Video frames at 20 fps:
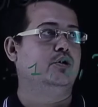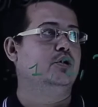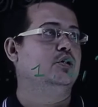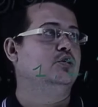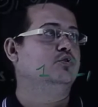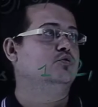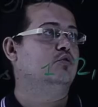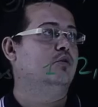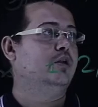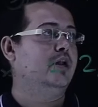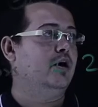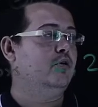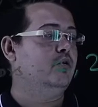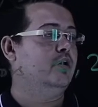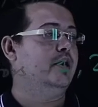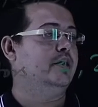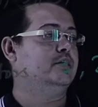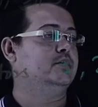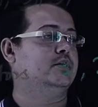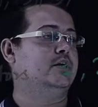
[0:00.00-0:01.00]
So now
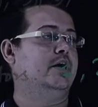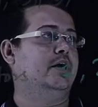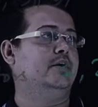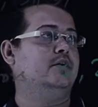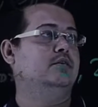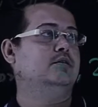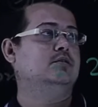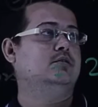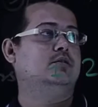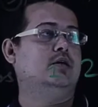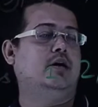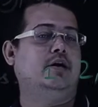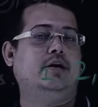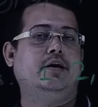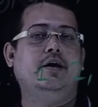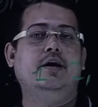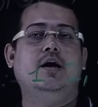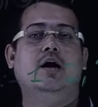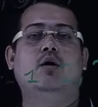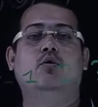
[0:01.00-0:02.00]
let's get
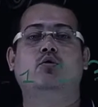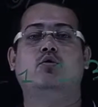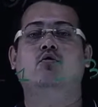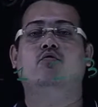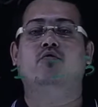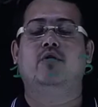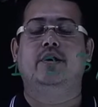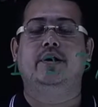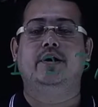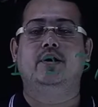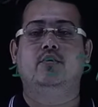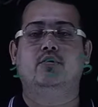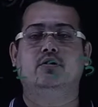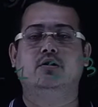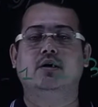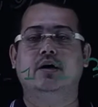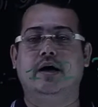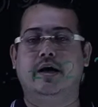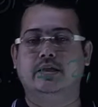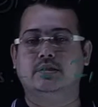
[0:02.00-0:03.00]
started how to find out
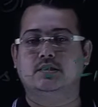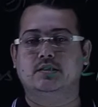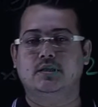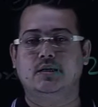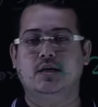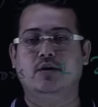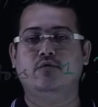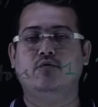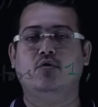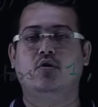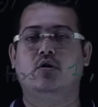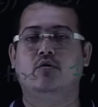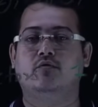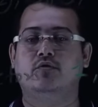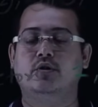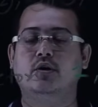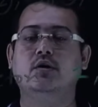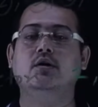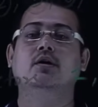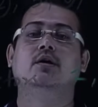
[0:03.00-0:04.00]
the HCF of
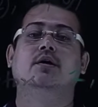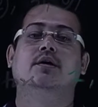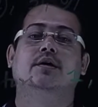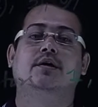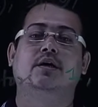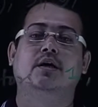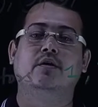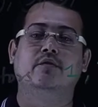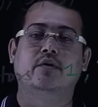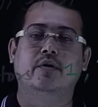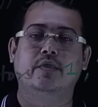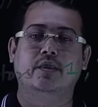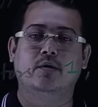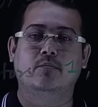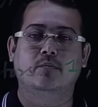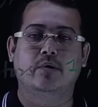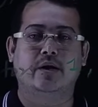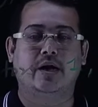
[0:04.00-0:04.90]
the given number.